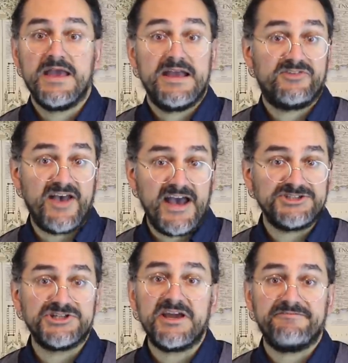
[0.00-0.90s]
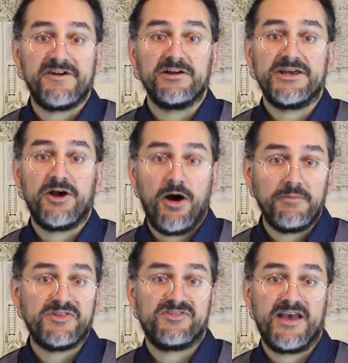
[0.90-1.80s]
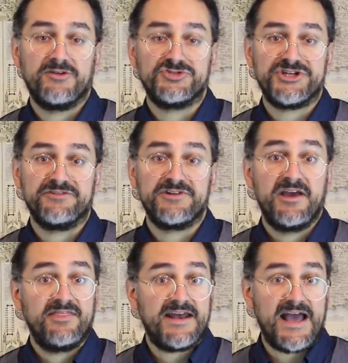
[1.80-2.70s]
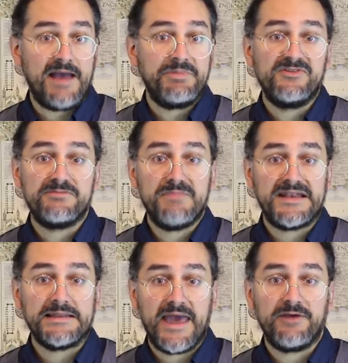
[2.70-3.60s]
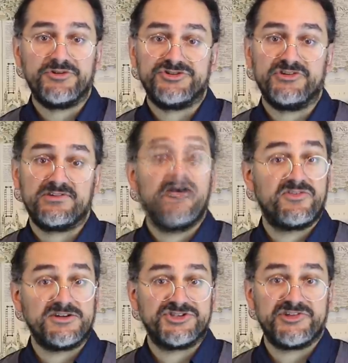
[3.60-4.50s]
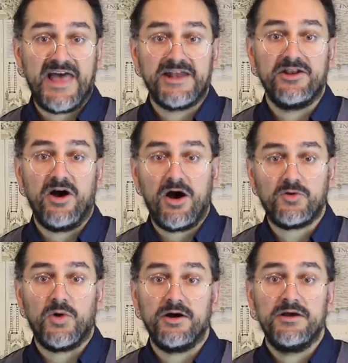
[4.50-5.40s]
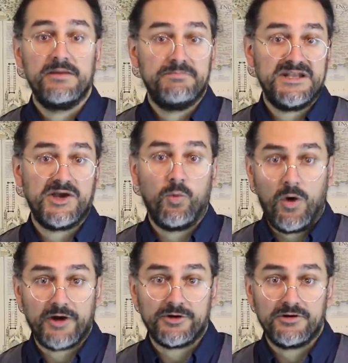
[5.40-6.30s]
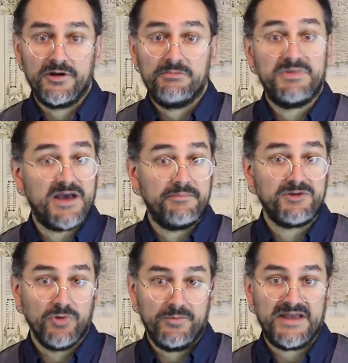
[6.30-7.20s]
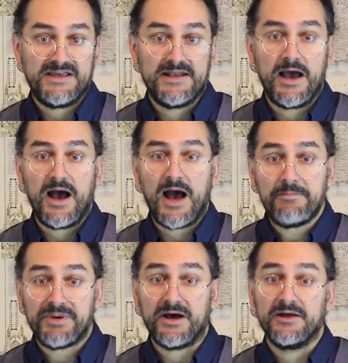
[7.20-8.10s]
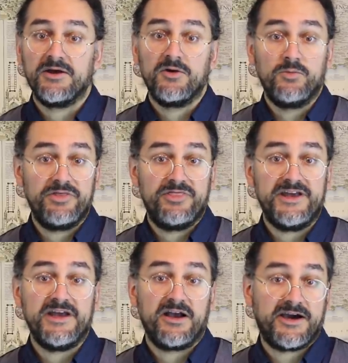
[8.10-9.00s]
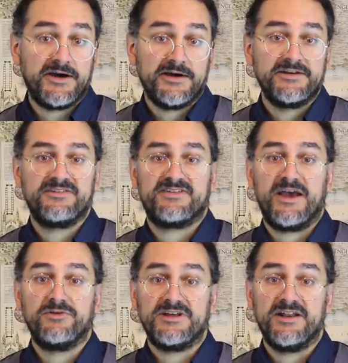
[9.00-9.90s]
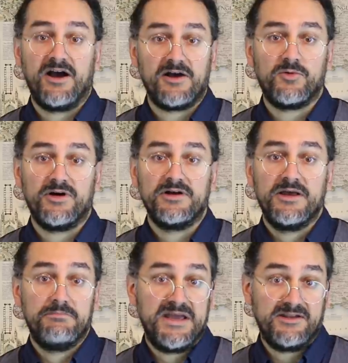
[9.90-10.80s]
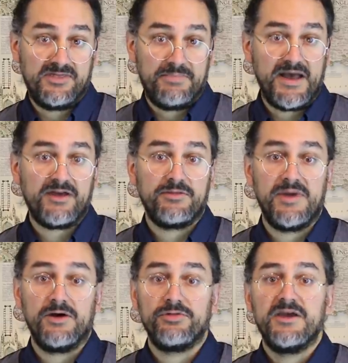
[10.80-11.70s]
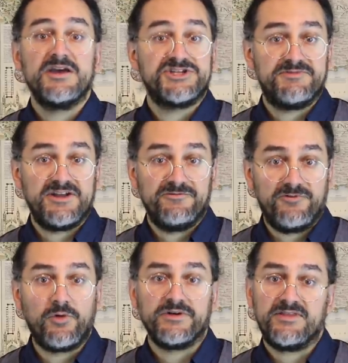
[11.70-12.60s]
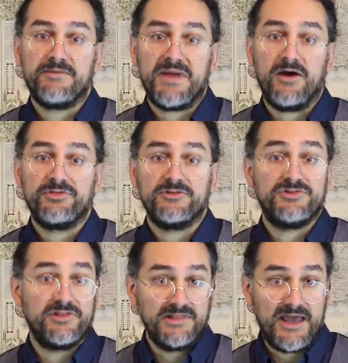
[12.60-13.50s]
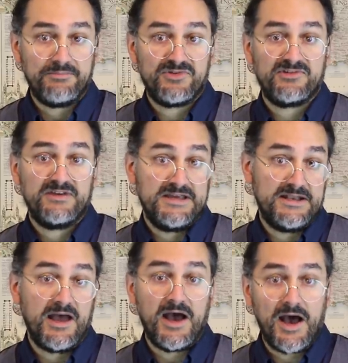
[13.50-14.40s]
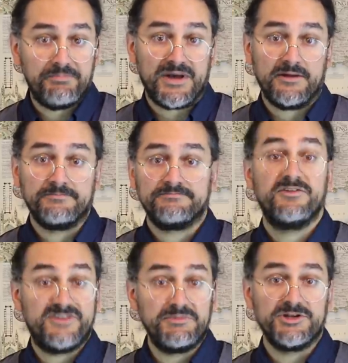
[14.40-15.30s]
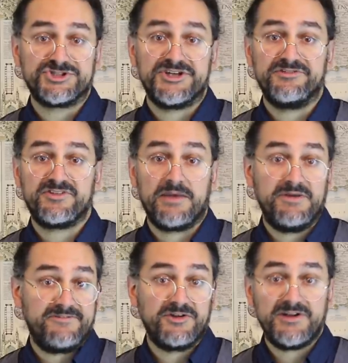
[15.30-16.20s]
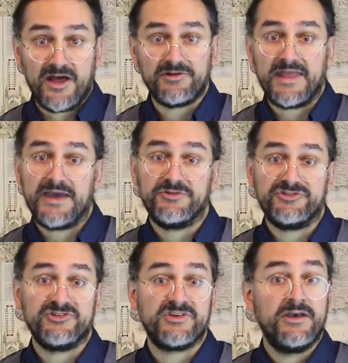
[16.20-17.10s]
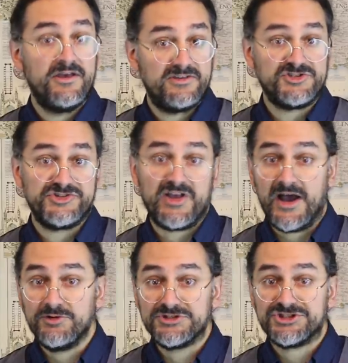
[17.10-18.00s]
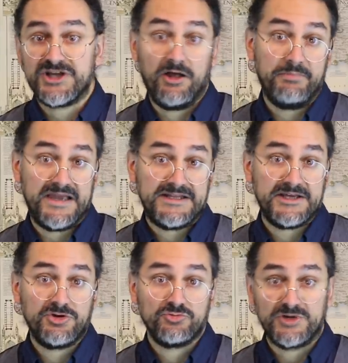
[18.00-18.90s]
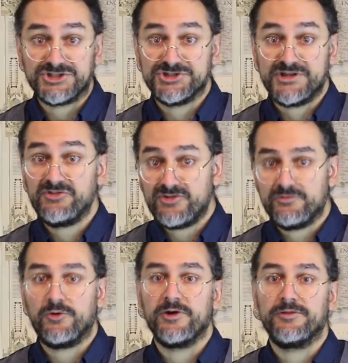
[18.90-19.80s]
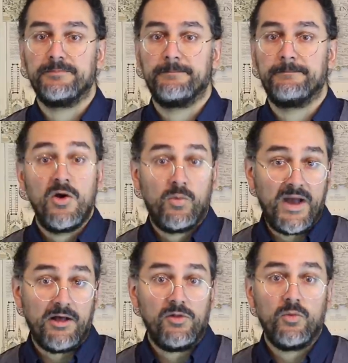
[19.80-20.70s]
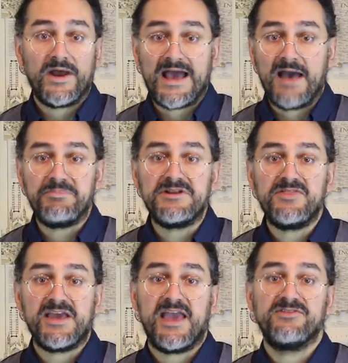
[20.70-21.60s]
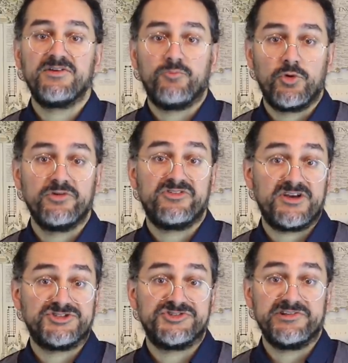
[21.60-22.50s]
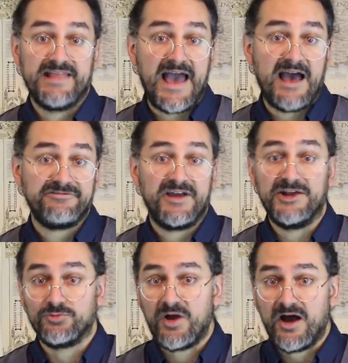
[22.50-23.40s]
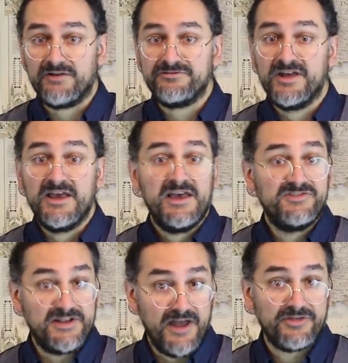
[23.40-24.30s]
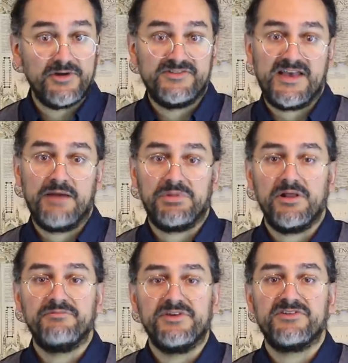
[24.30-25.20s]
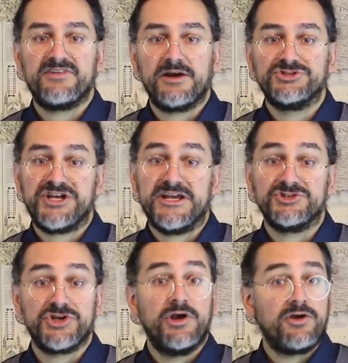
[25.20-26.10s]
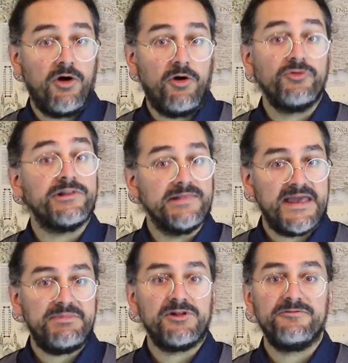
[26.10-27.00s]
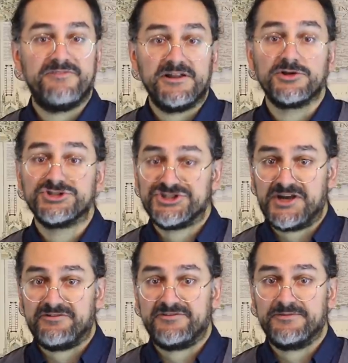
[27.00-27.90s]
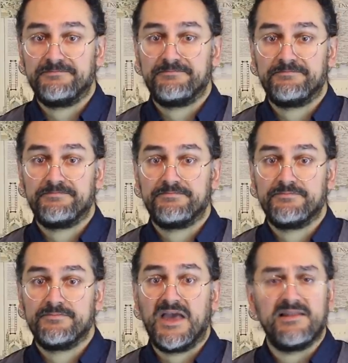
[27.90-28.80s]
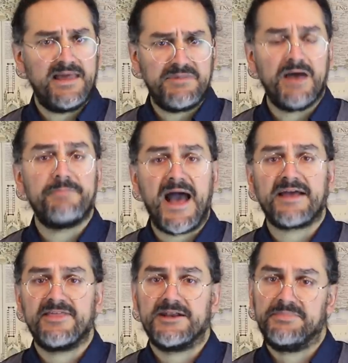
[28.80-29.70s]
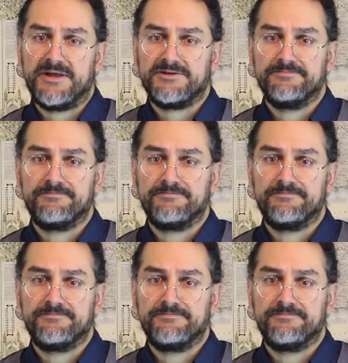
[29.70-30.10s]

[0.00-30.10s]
It's actually a fairly common sound shift that happens in many languages, such as Latin aqua, meaning water, becoming Romanian apa, with the k sound in aqua made at the back of the mouth, shifting forward in the mouth to the lips in apa. Similar shifts can be found in other languages, such as Irish, Albanian, Russian, and so forth. Well, what happened in the case of words such as laugh and rough is another example of this sound change, called labial velar shift. Let me unpack that a bit.